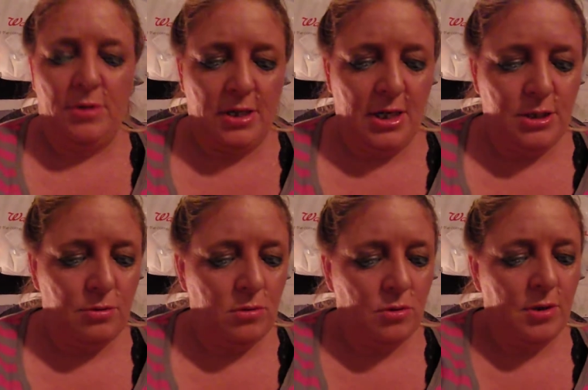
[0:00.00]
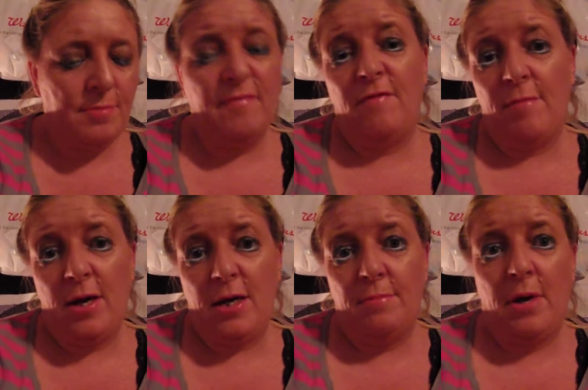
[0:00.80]
I want to get at you real quick before
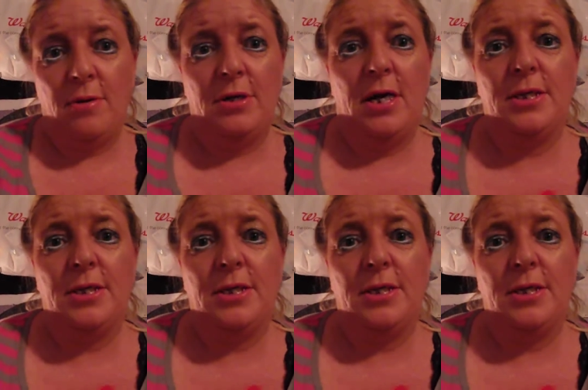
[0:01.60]
my battery